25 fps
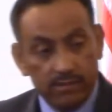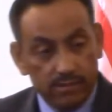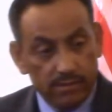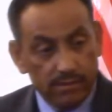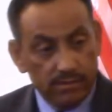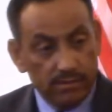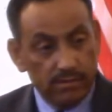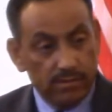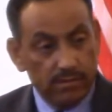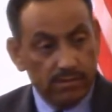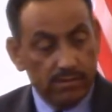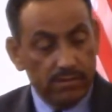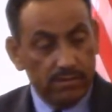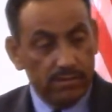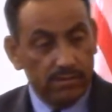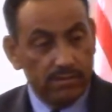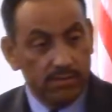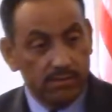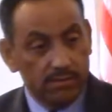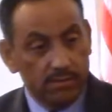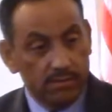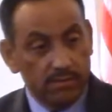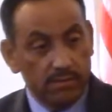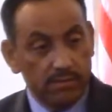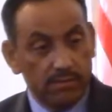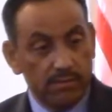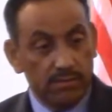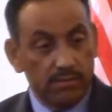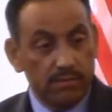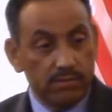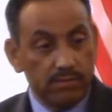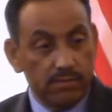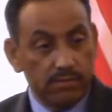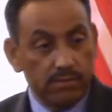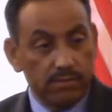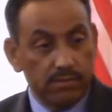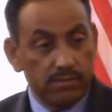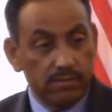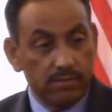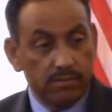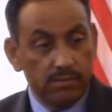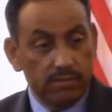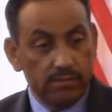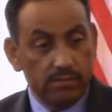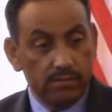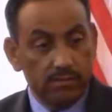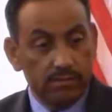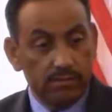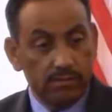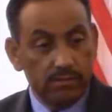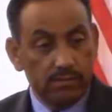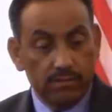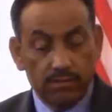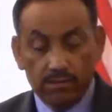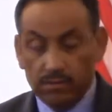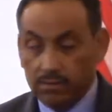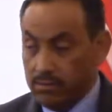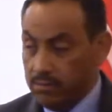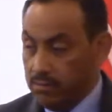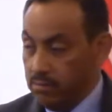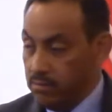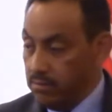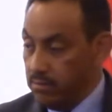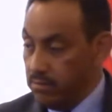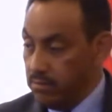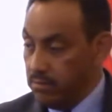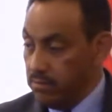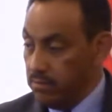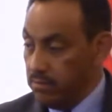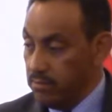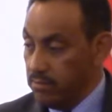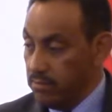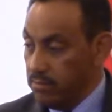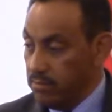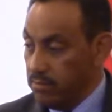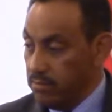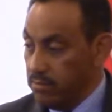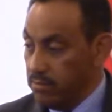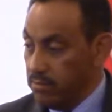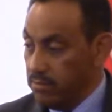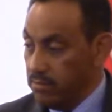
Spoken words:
Nothing is said.